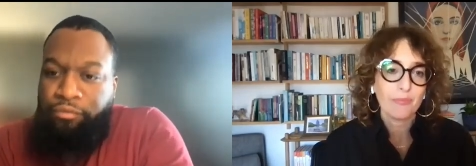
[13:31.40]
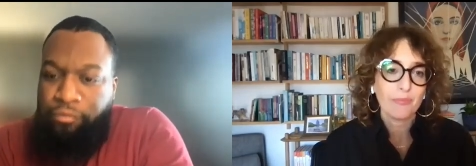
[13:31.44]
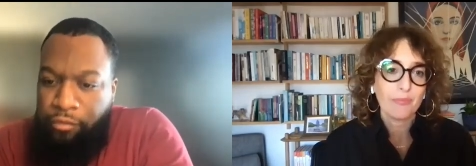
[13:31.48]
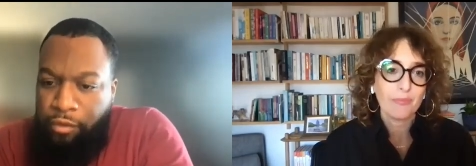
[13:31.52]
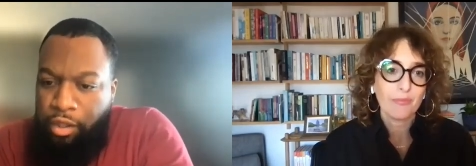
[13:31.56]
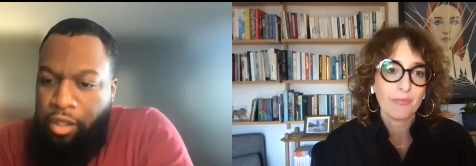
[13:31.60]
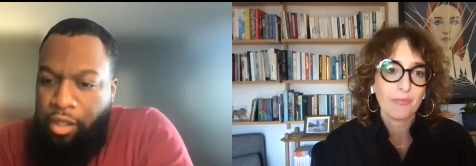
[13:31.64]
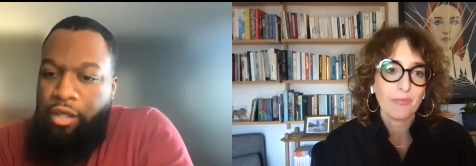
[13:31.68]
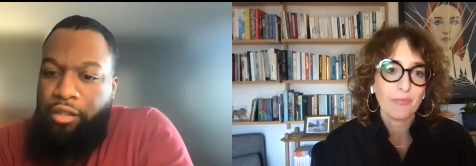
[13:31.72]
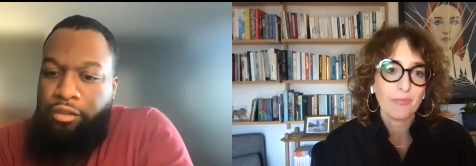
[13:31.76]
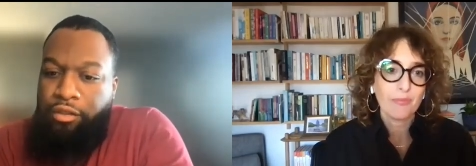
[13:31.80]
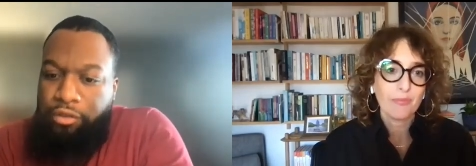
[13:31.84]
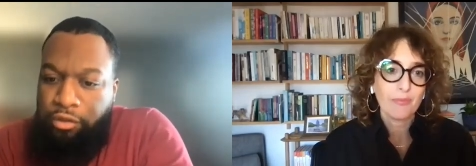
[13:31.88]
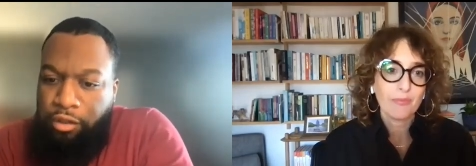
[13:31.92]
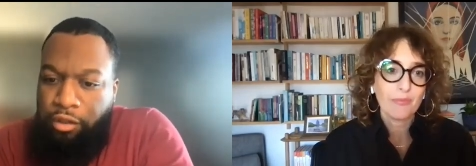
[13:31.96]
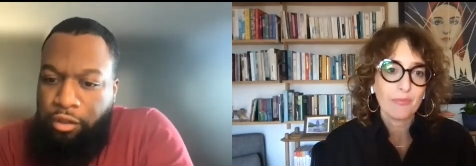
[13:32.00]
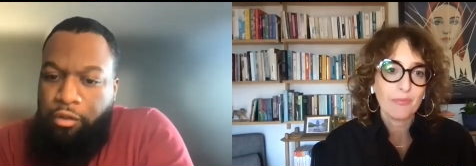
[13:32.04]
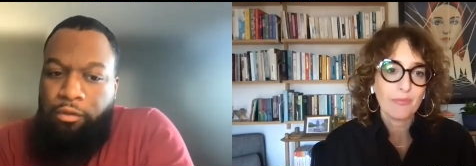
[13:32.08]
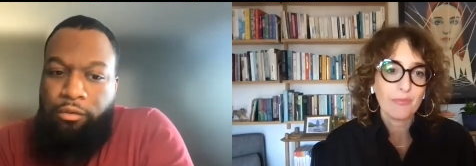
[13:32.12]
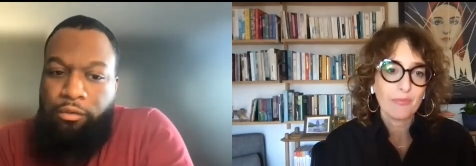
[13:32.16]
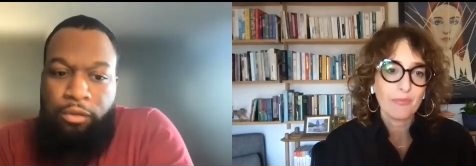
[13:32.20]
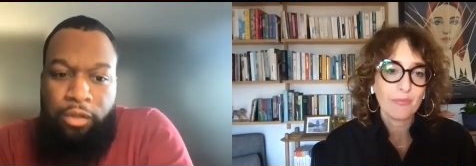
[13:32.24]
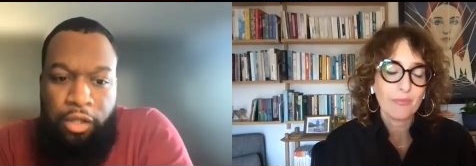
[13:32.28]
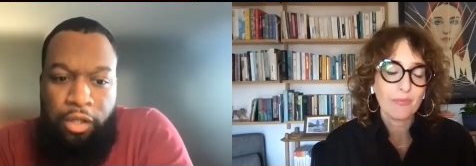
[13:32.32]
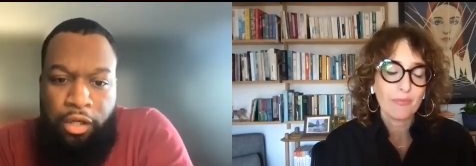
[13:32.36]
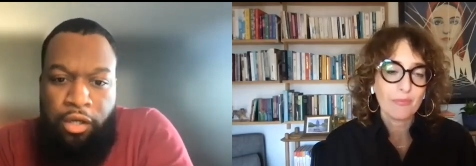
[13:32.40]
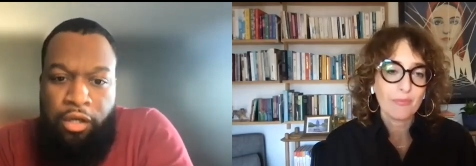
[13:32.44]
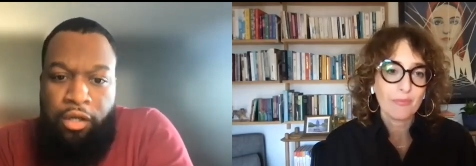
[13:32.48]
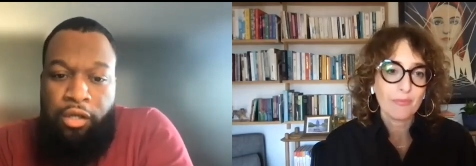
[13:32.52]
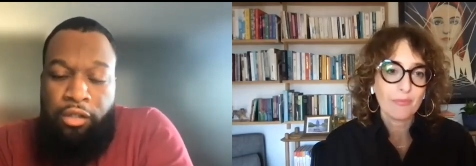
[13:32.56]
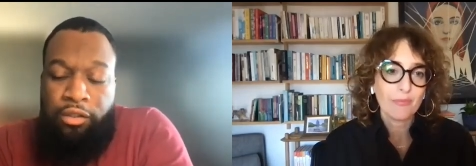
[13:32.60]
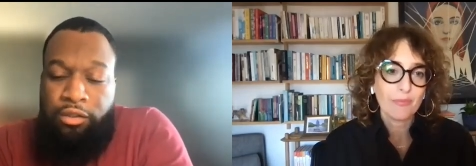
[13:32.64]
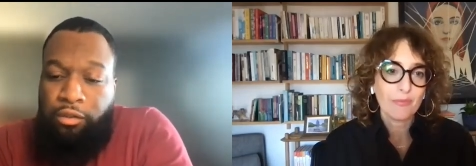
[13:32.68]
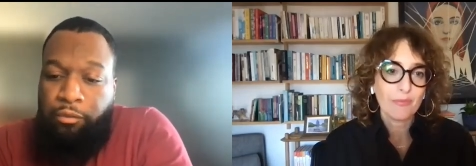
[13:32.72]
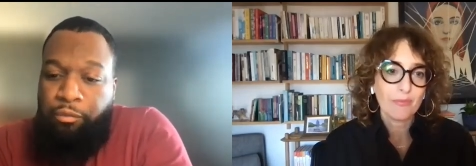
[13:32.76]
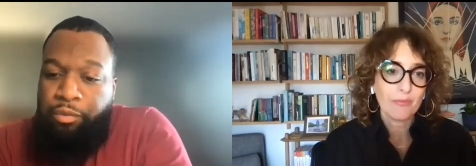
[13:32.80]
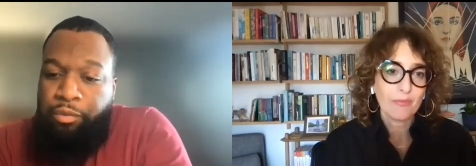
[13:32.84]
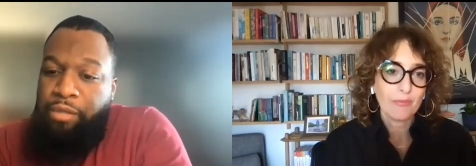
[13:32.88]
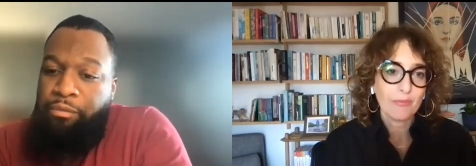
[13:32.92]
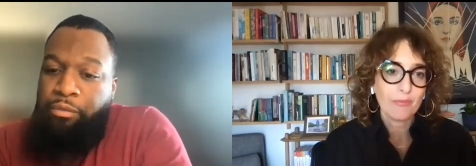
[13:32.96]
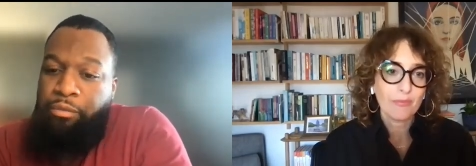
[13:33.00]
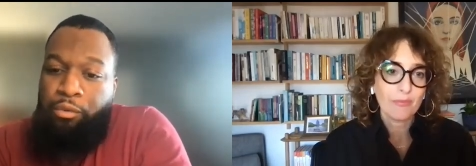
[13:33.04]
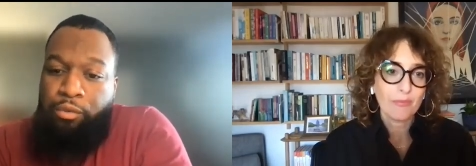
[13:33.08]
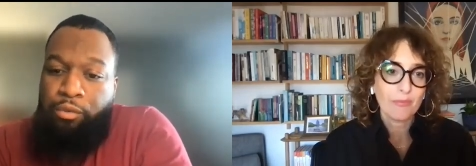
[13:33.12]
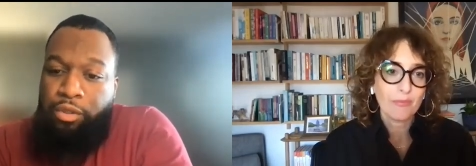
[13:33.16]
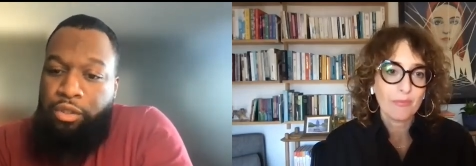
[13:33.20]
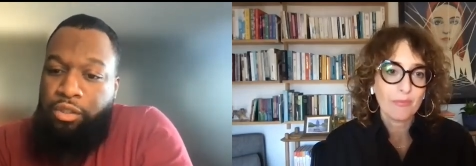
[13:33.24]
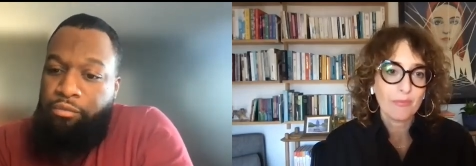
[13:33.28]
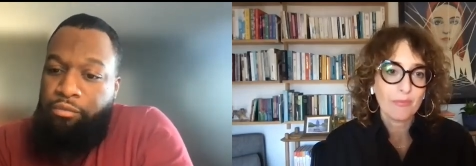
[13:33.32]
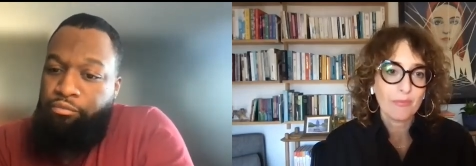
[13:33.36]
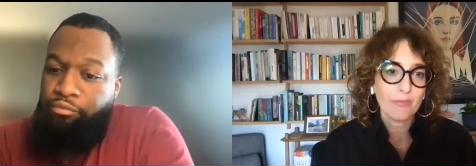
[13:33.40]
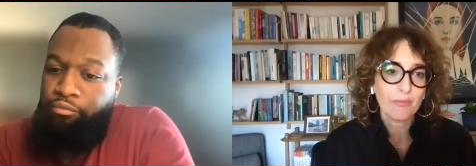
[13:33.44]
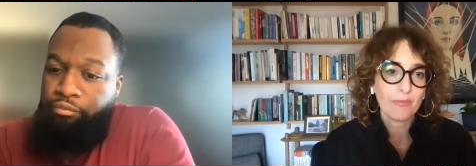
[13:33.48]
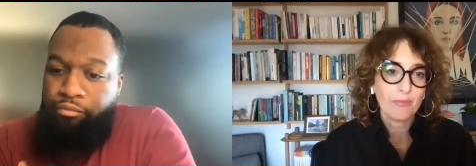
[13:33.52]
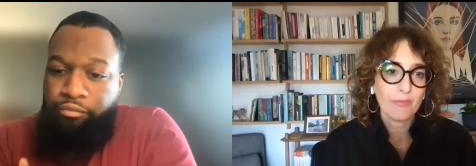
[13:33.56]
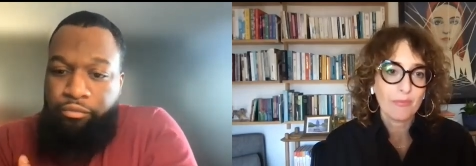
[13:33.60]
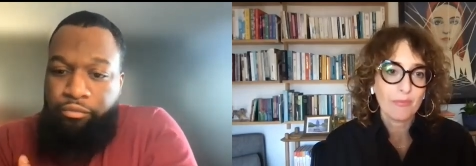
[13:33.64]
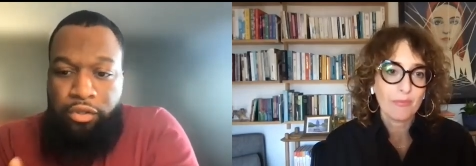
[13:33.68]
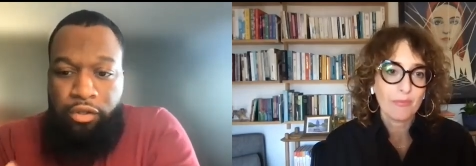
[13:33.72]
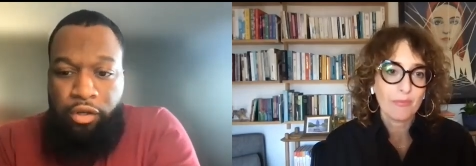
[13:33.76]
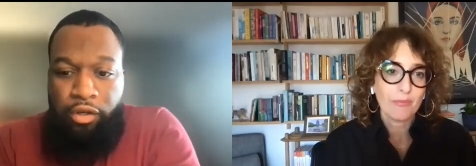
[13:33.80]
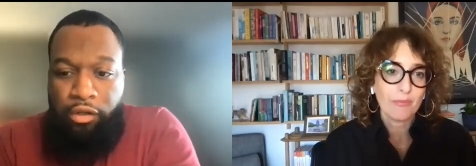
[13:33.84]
Speaker 1: Yeah. yeah. So so people would, you